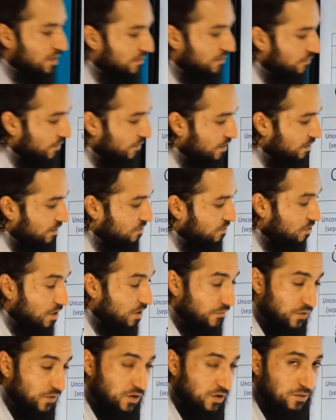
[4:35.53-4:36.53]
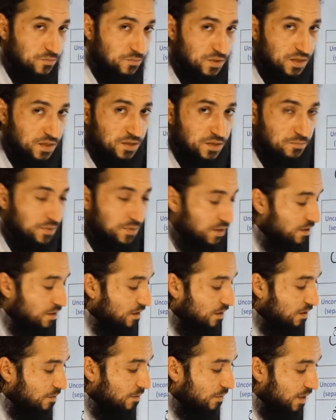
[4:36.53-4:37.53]
if it comes in
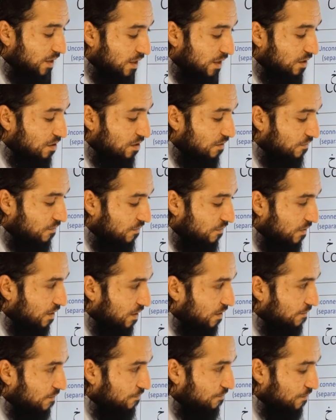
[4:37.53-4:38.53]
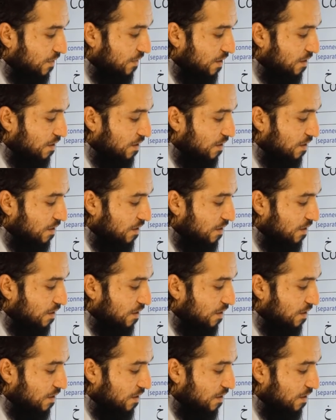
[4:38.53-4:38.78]
the beginning of a